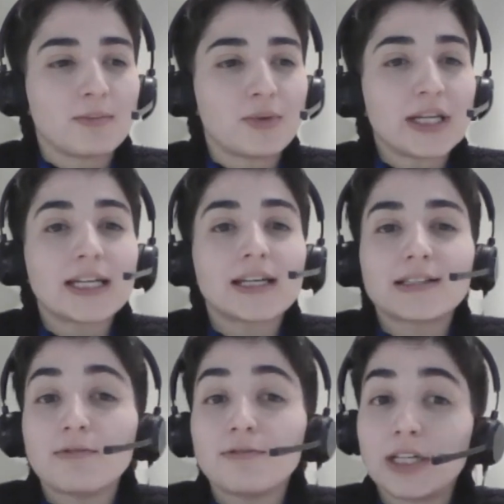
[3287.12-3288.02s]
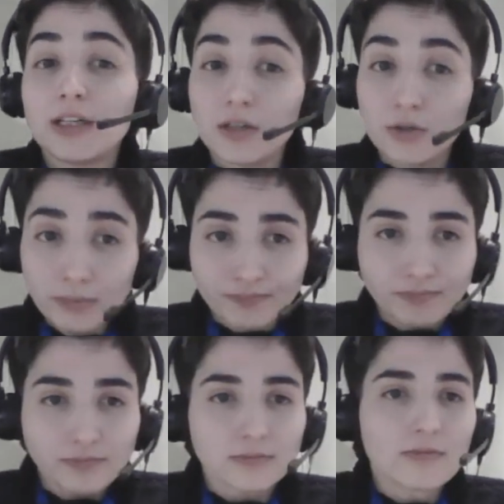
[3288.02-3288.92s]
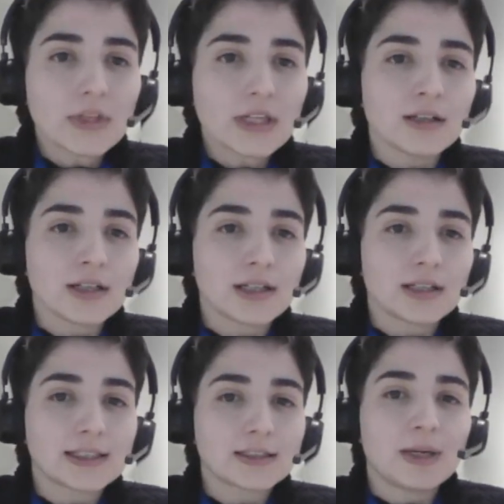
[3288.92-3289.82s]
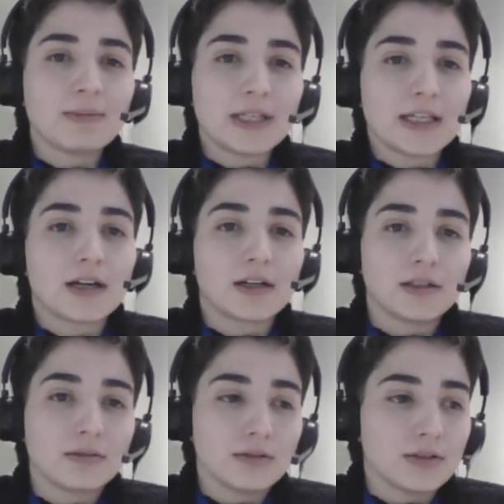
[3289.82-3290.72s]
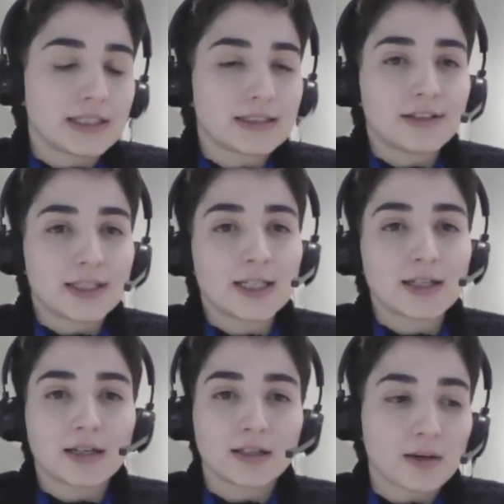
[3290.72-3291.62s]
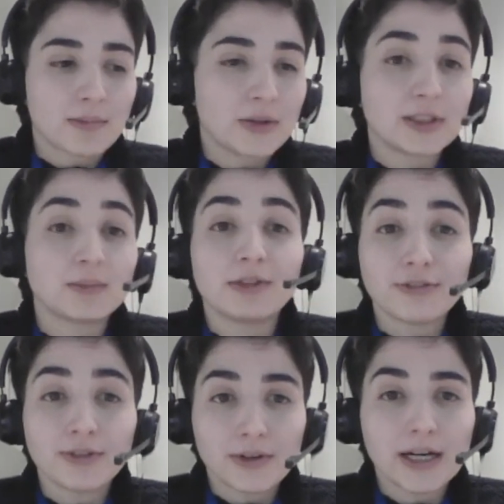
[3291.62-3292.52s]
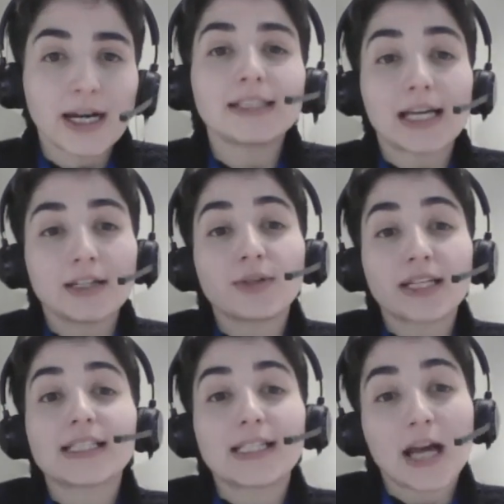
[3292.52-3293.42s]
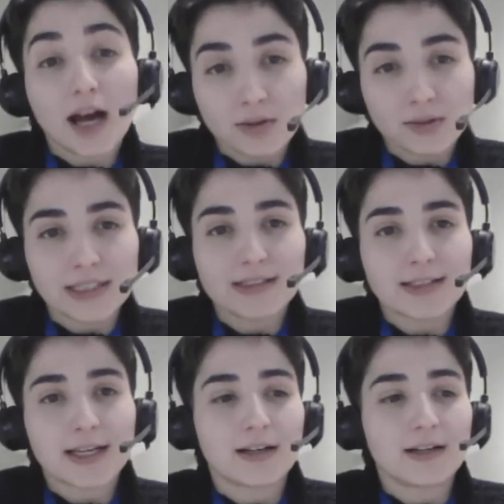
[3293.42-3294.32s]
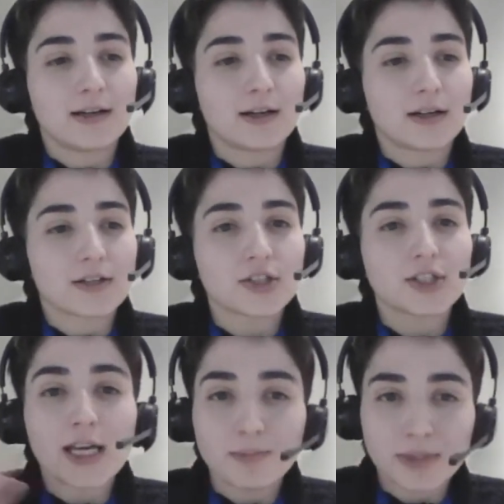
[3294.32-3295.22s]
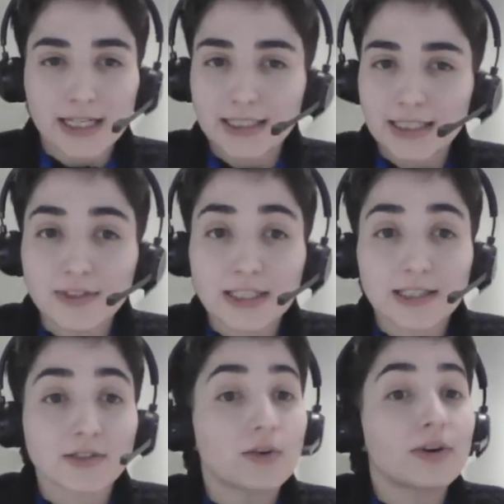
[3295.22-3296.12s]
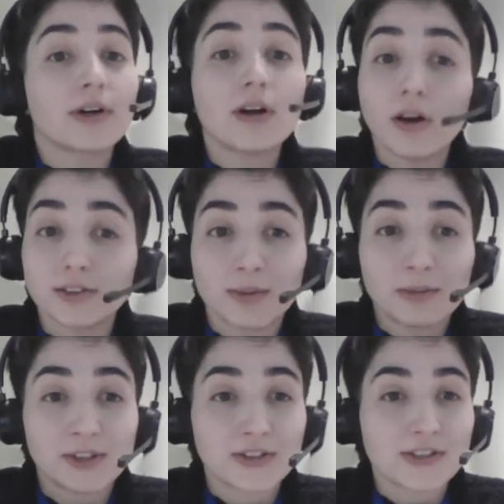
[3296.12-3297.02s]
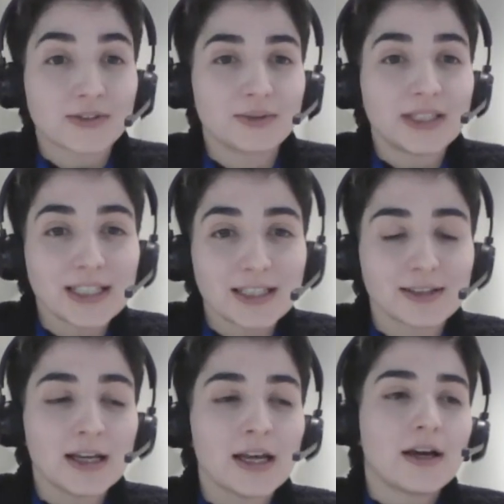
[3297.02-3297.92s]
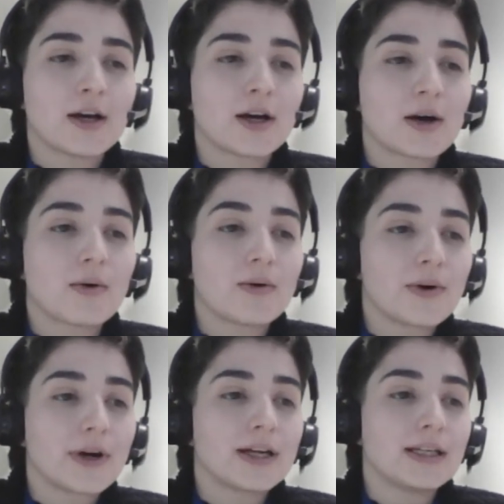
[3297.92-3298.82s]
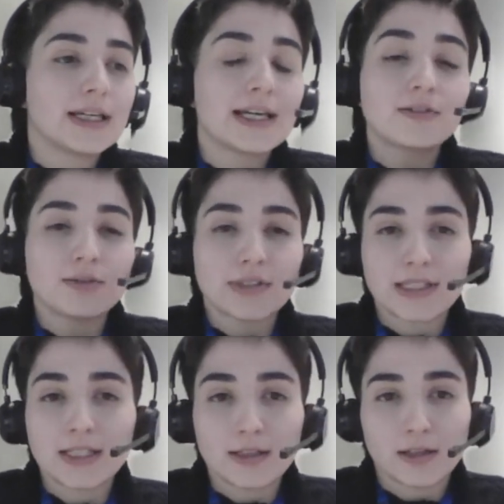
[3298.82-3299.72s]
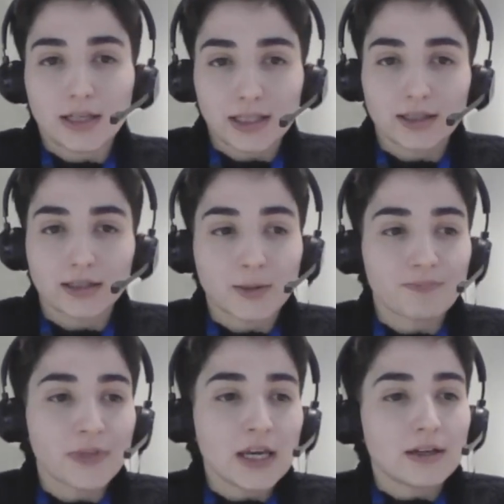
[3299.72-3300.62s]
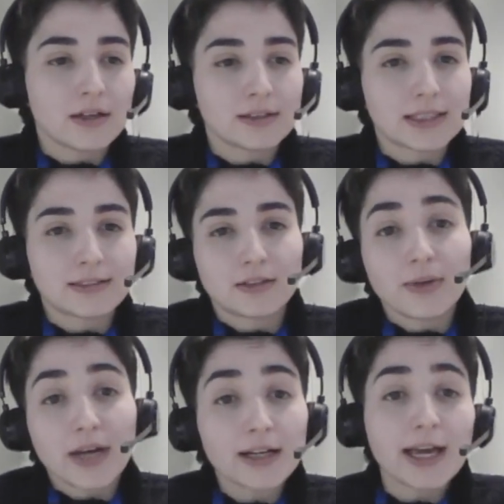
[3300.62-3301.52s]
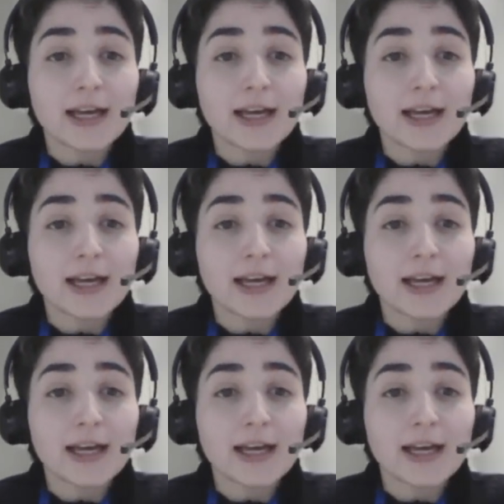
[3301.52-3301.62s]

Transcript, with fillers: bringing something new that maybe you didn't think about it before, and then you can see how this can shape the activities or not. Maybe there is no need, or in case you see that you lack